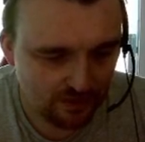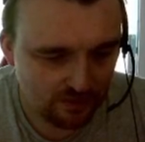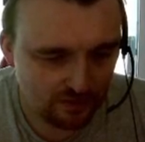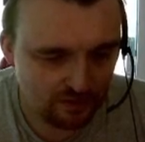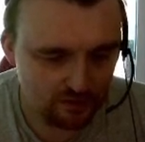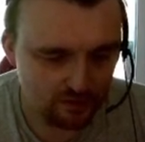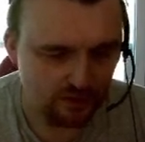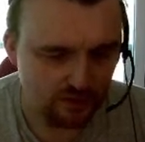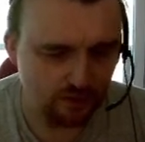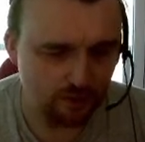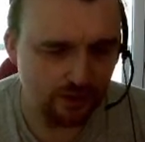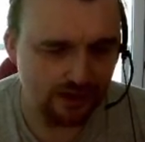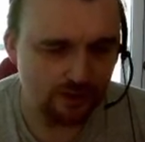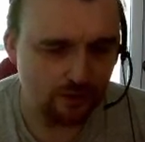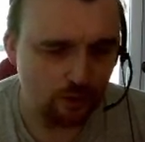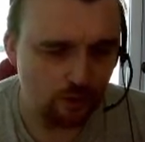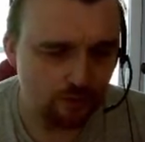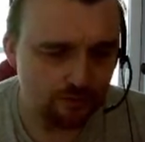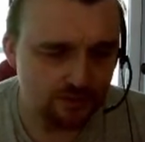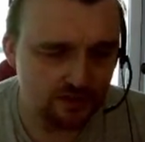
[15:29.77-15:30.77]
So we're quite
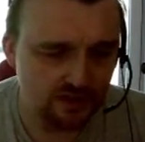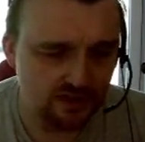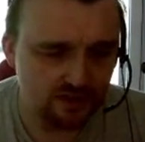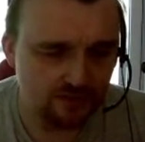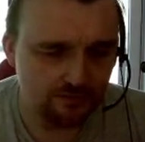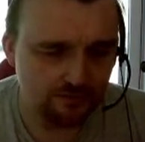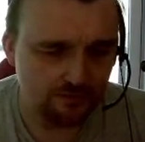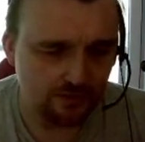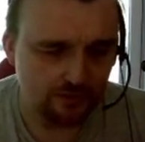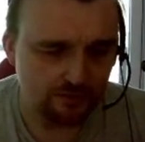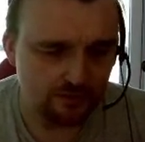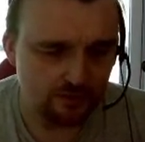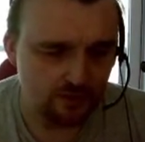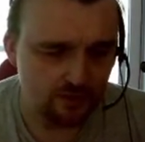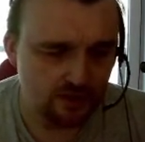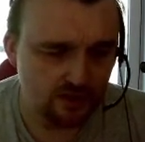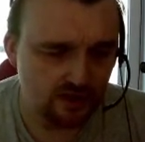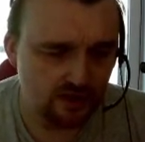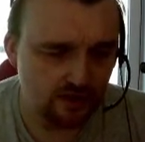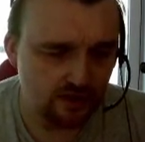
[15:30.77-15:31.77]
often in a
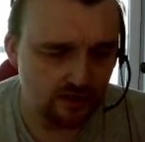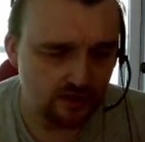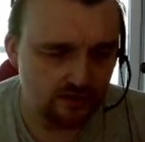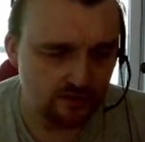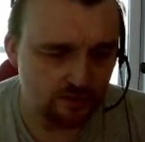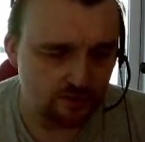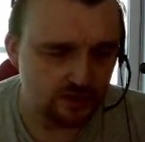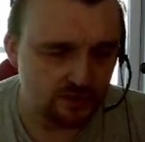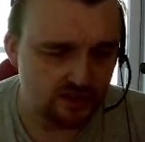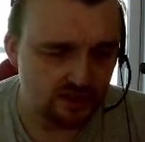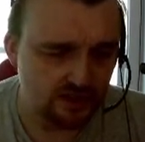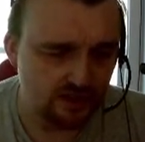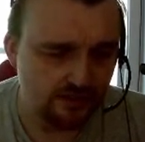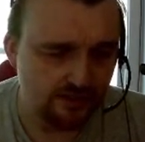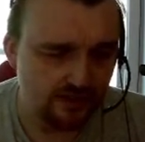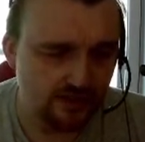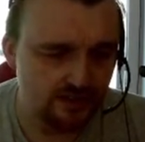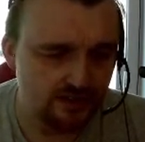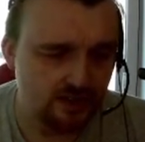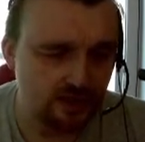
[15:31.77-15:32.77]
few of the cards we're seeing
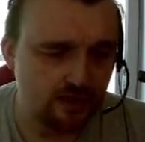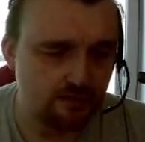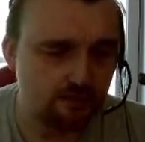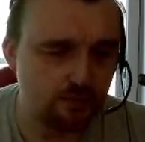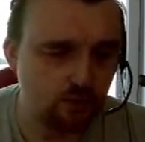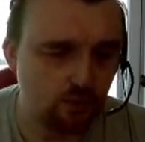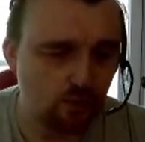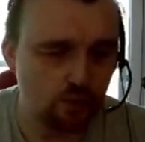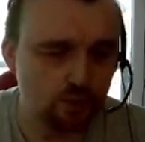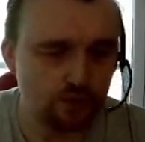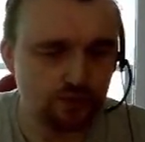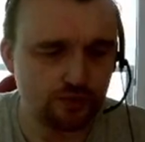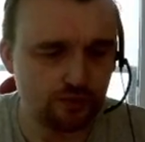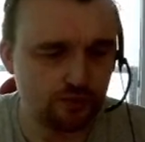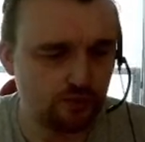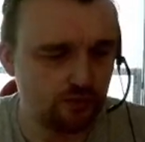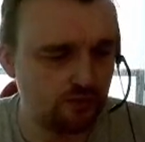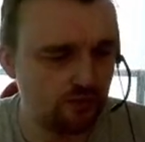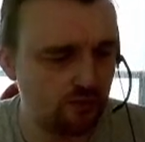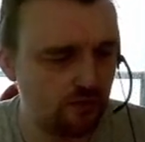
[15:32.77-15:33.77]
this kind of
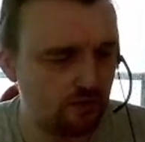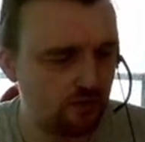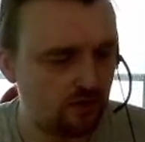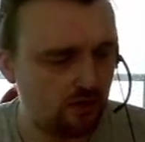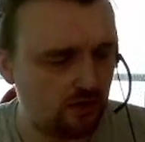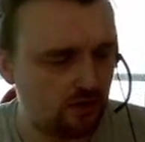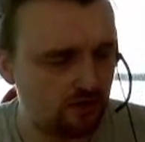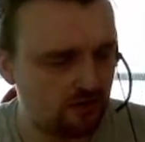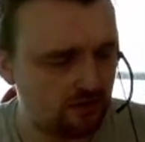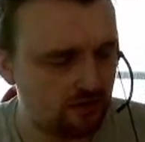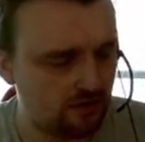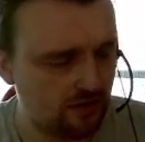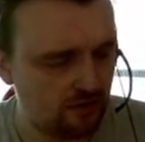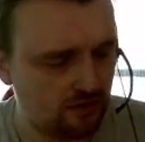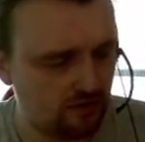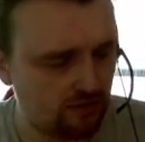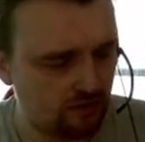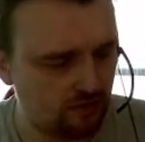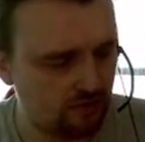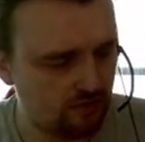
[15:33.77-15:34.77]
portal or
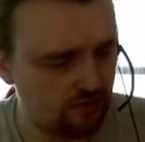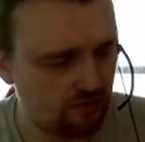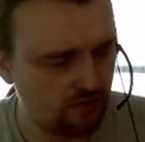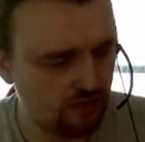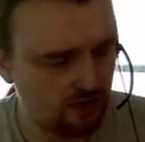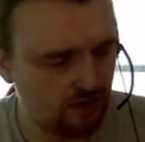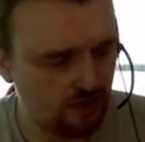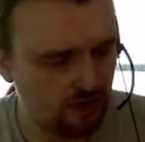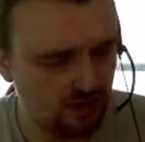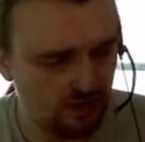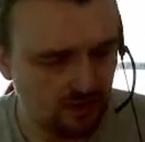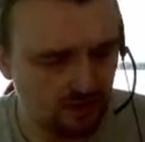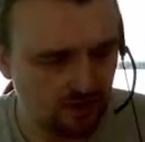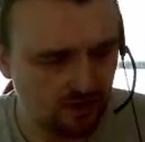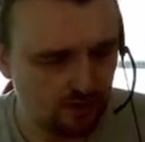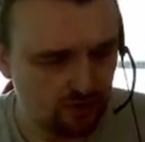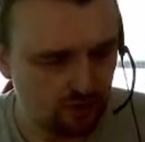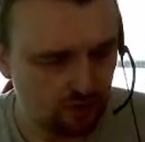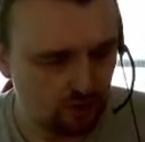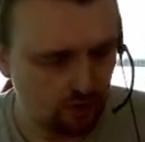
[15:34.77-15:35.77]

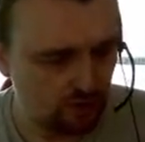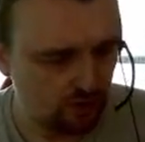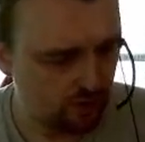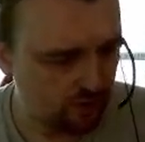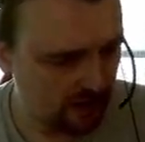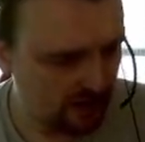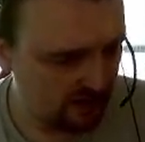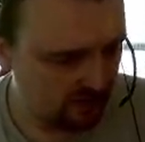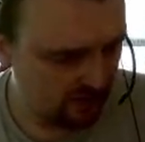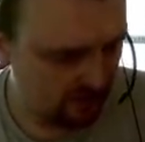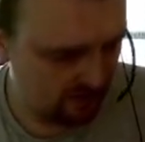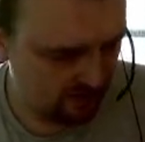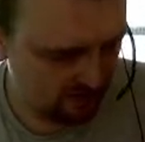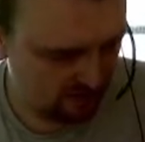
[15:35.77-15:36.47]
doorway